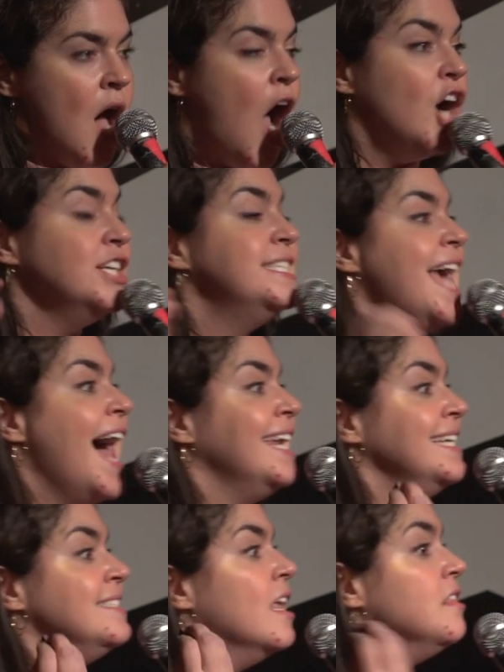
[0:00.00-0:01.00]
Our
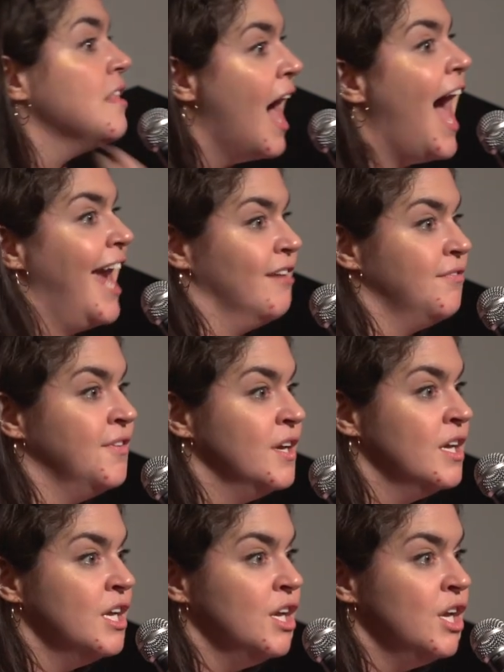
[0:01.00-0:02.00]
dad is alive.
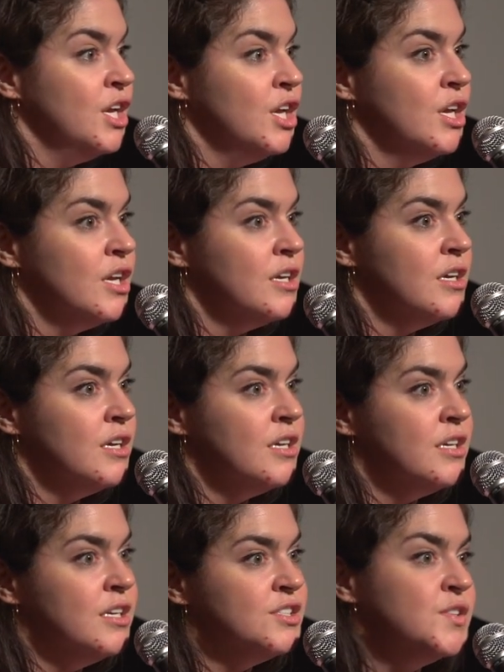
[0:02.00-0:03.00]

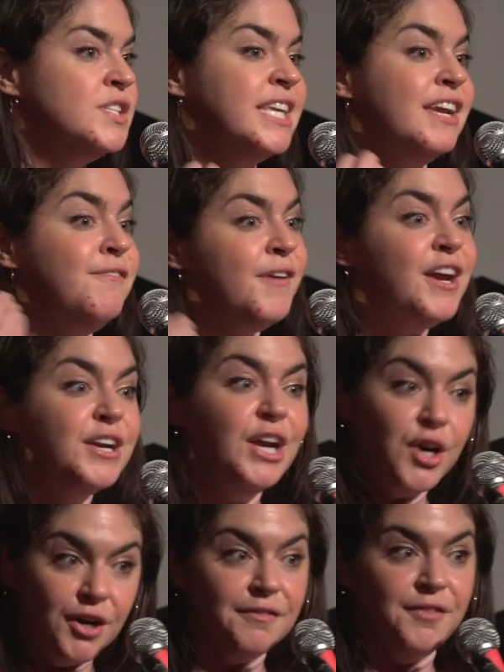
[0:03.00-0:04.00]
It's like
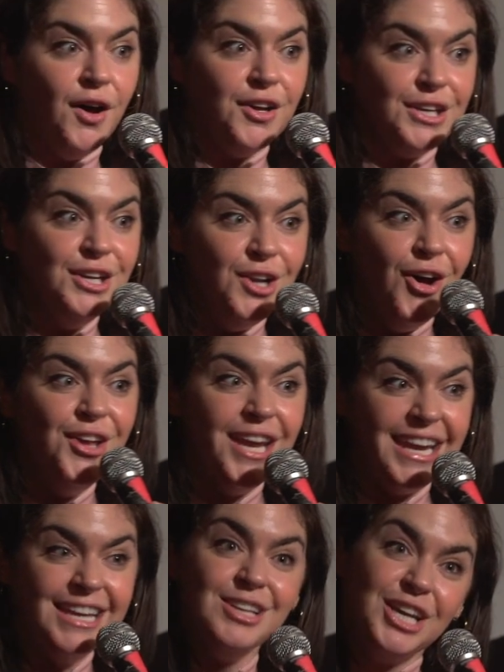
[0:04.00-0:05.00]
very hurtful, you know,
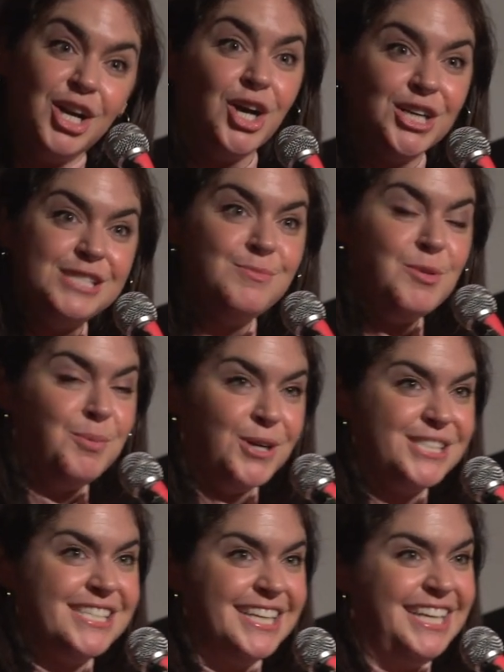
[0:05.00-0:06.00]
like it like hurts me
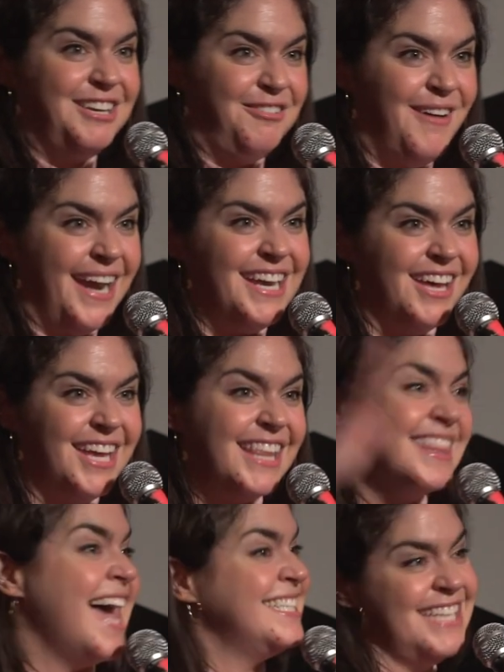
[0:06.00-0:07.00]
personally to find out
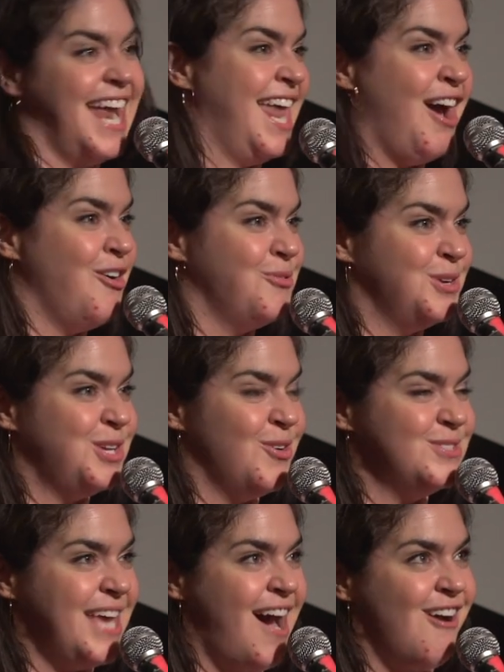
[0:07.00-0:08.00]
like that's not how it would
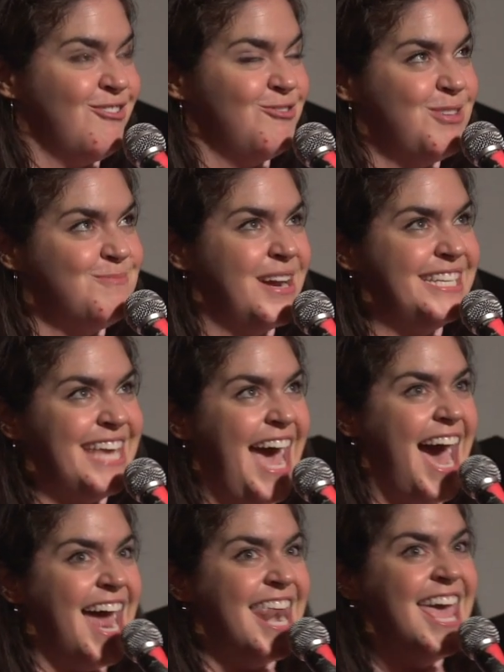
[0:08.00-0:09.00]
go down with my
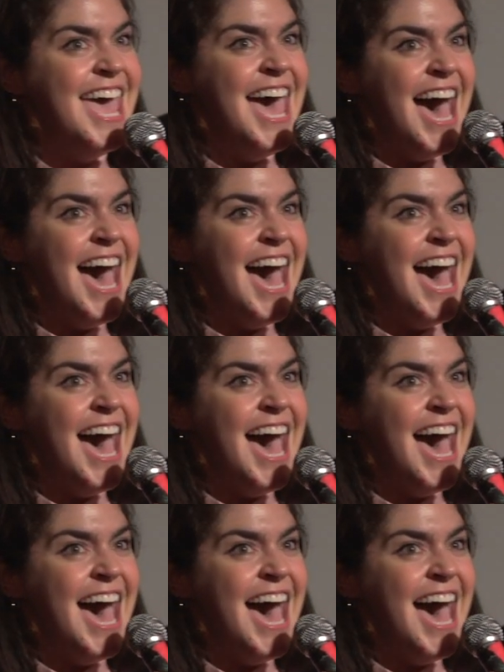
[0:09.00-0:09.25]
dad.